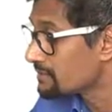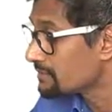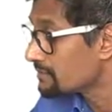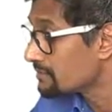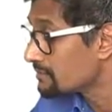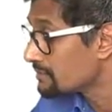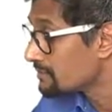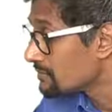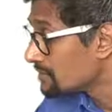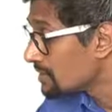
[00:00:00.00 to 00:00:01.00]

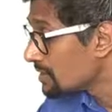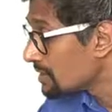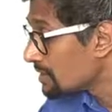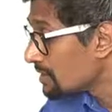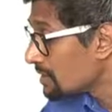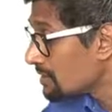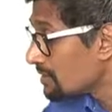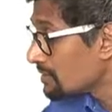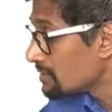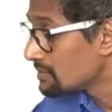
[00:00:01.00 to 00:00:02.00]

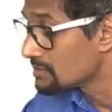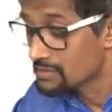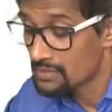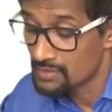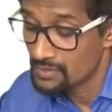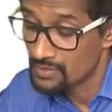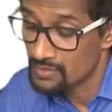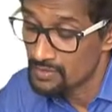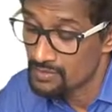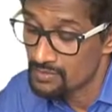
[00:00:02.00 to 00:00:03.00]

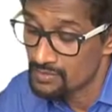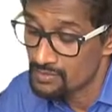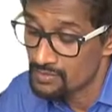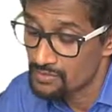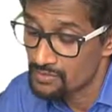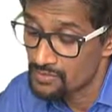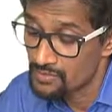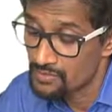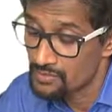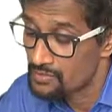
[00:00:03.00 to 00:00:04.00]

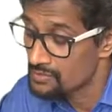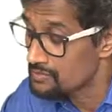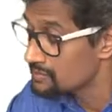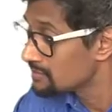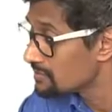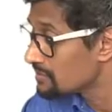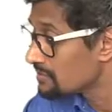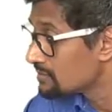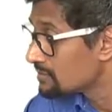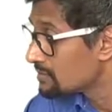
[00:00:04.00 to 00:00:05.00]

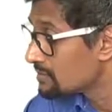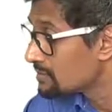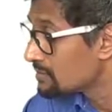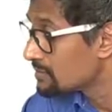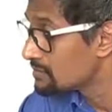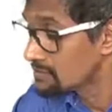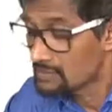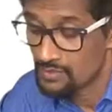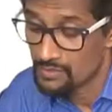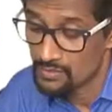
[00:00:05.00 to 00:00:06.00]

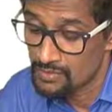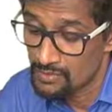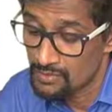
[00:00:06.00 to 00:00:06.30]
No one is speaking in this clip.